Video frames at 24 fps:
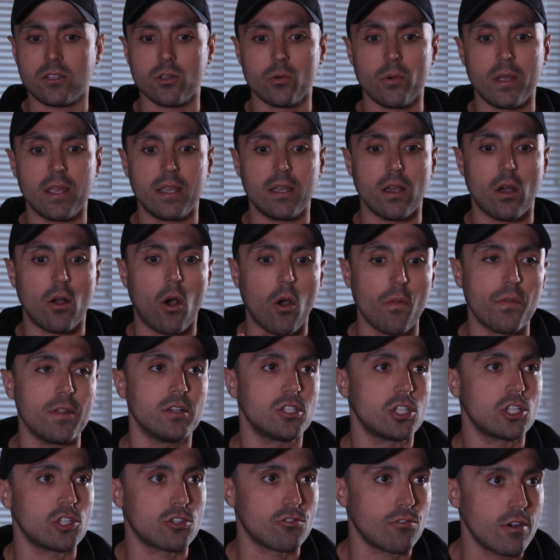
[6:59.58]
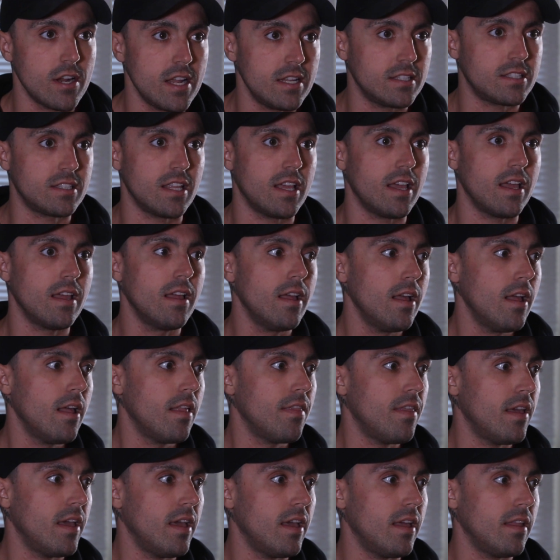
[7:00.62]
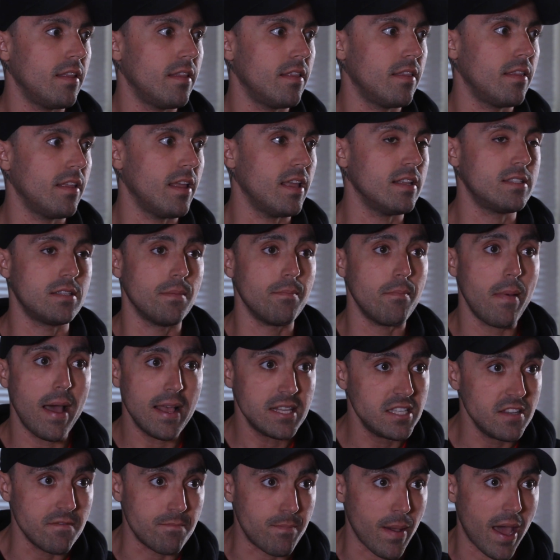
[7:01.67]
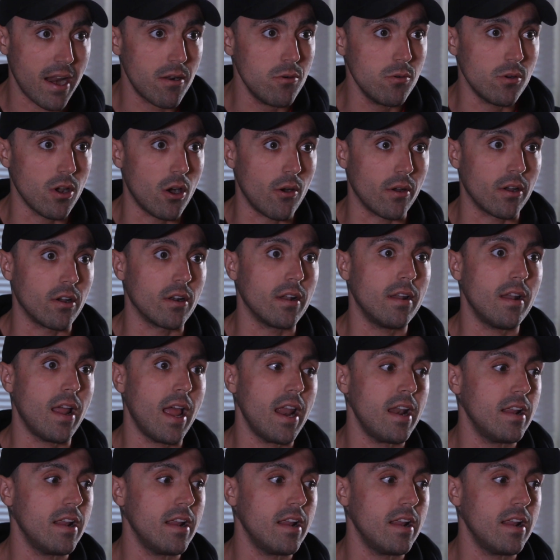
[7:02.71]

are doing on the streets. It's a massive battle going on,